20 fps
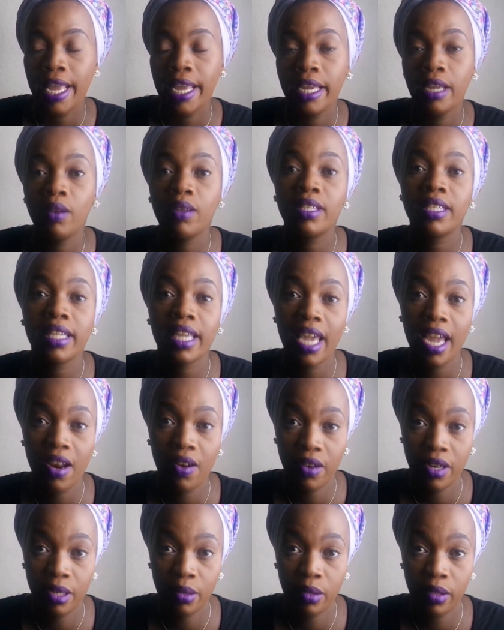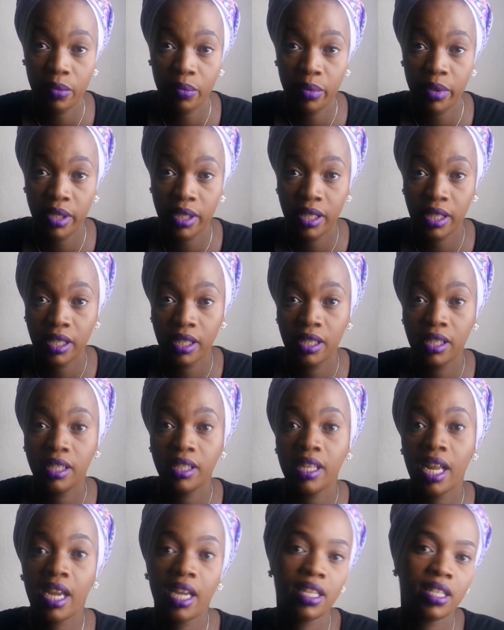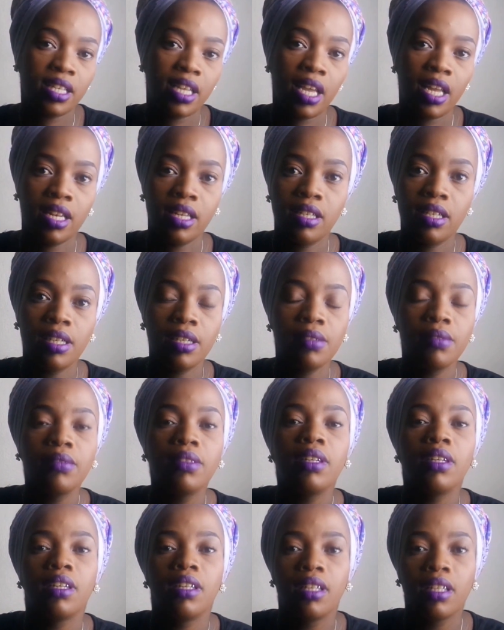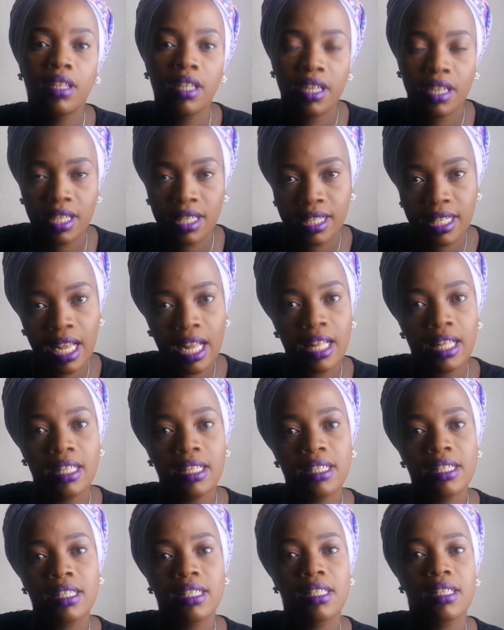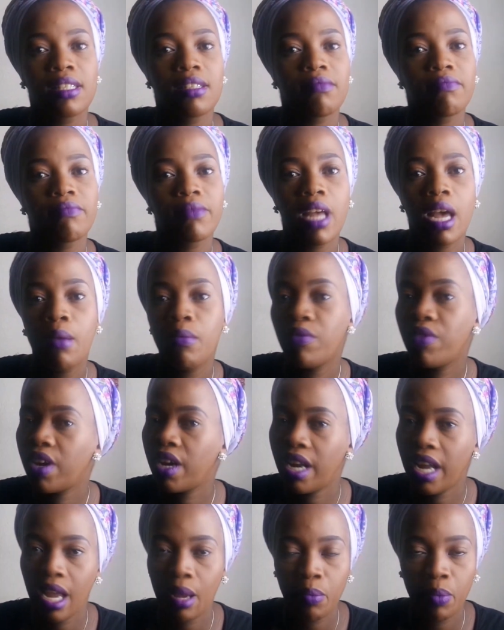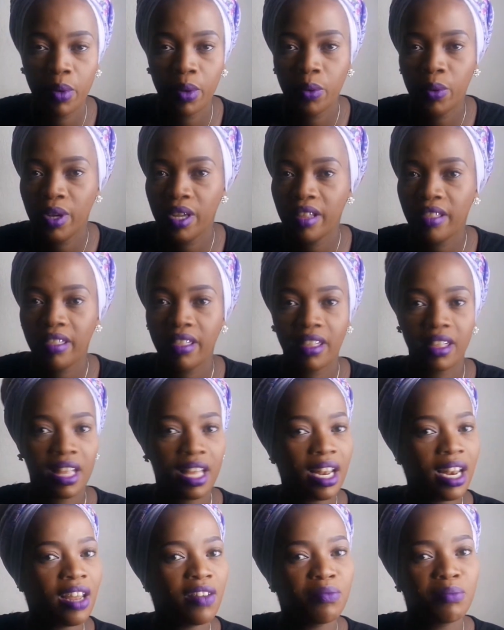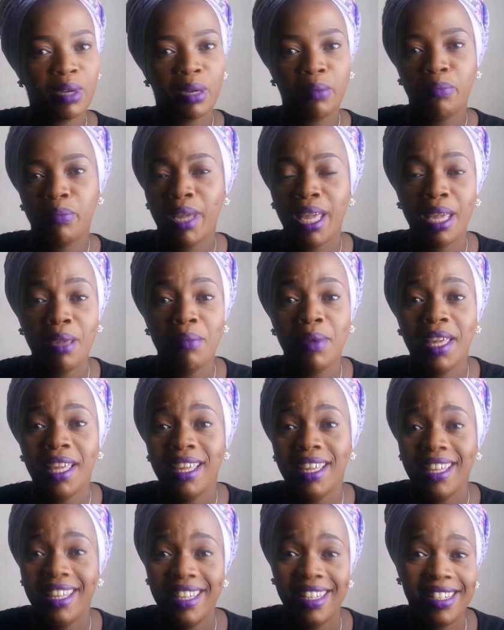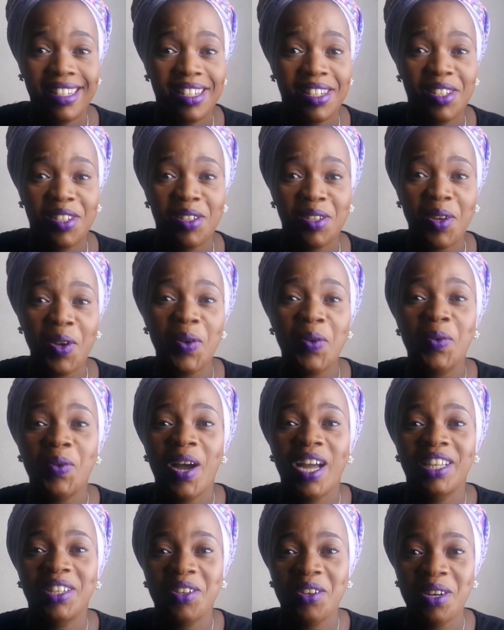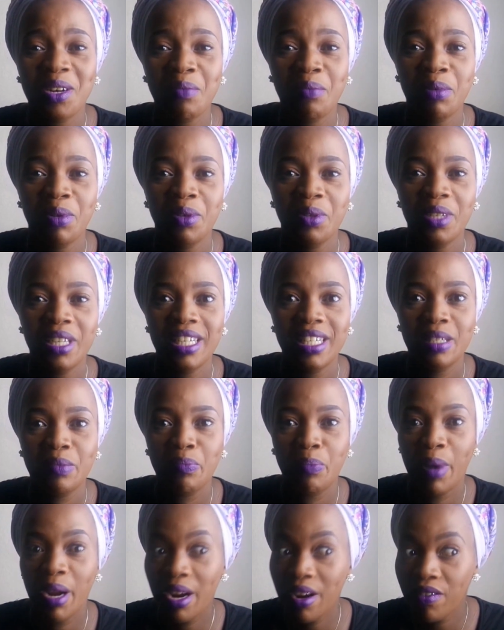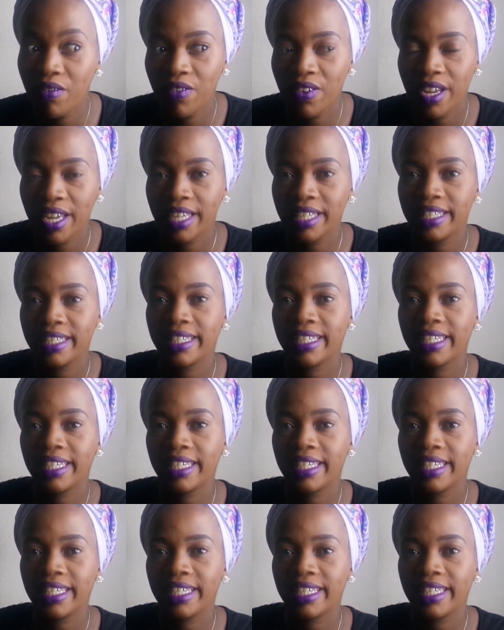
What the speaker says: it was scary, but like I said, the results I'm very happy with. I love my baby. He's so adorable. He's perfect,